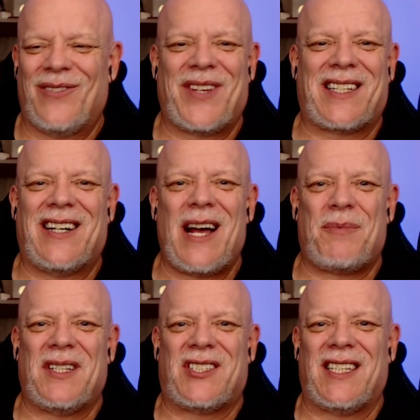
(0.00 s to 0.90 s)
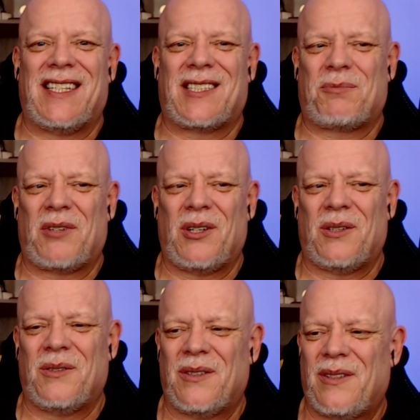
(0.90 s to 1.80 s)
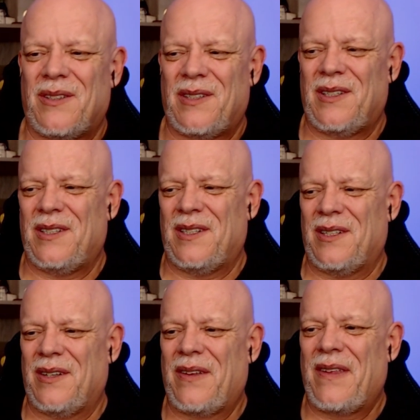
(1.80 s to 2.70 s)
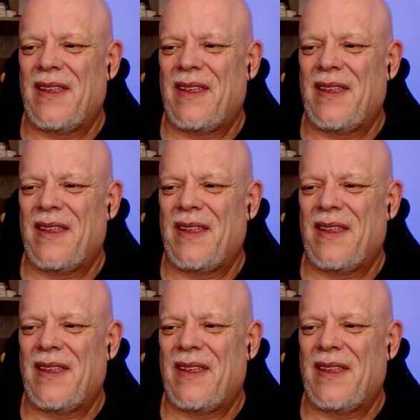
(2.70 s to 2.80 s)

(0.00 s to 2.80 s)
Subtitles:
Don't be clapping cheeks, bro. Ugh.